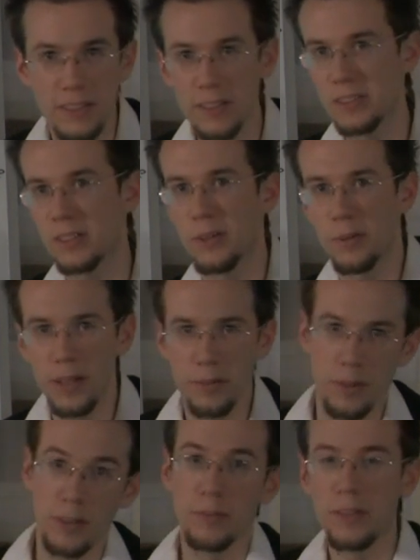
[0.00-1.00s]

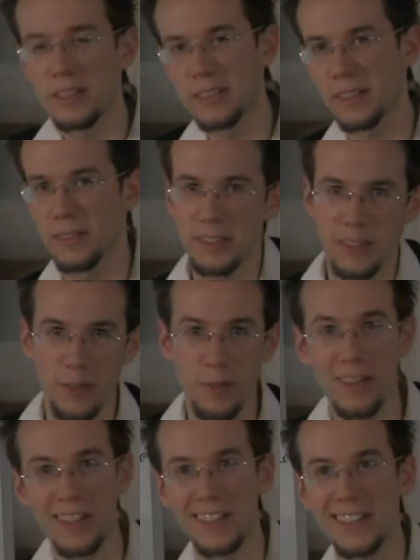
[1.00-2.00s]
00111,
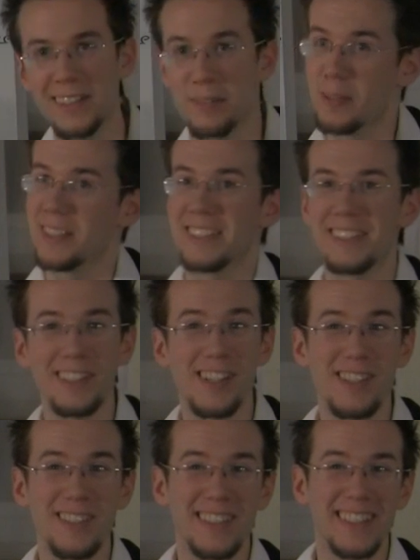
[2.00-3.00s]

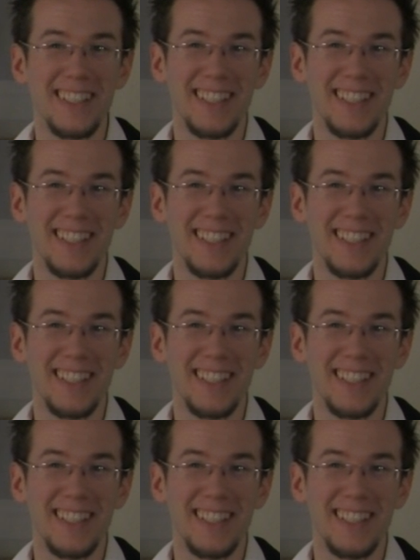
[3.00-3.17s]
00110,